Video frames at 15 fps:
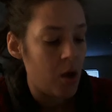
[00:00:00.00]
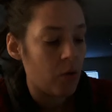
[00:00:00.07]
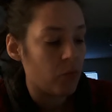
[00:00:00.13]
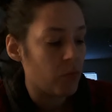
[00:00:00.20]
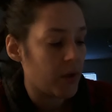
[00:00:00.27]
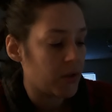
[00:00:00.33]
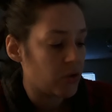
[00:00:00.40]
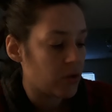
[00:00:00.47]

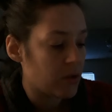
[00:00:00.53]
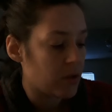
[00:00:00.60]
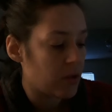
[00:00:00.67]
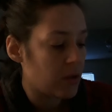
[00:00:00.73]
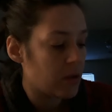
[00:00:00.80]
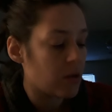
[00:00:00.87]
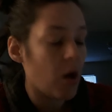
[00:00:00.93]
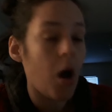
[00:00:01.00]

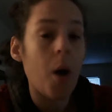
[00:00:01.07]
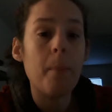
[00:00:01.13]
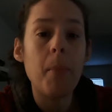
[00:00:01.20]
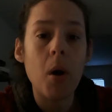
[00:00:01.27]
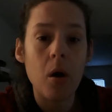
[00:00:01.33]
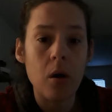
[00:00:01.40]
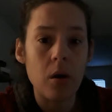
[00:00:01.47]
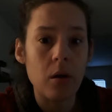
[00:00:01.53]
righteousness
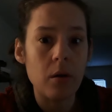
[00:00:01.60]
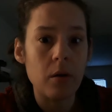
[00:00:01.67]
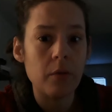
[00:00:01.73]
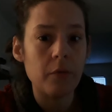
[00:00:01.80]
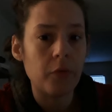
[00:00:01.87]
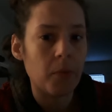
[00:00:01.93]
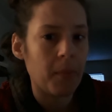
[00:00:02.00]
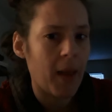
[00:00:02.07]
apart
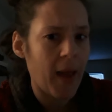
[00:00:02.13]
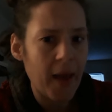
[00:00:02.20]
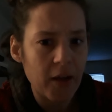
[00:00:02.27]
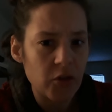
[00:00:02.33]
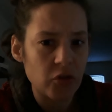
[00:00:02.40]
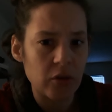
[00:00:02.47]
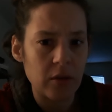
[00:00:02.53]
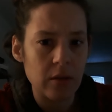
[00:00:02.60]
from
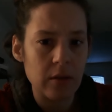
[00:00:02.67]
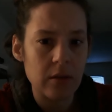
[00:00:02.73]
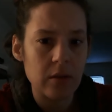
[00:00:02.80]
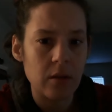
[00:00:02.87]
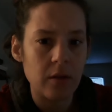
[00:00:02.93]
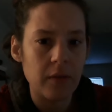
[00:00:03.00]
actions.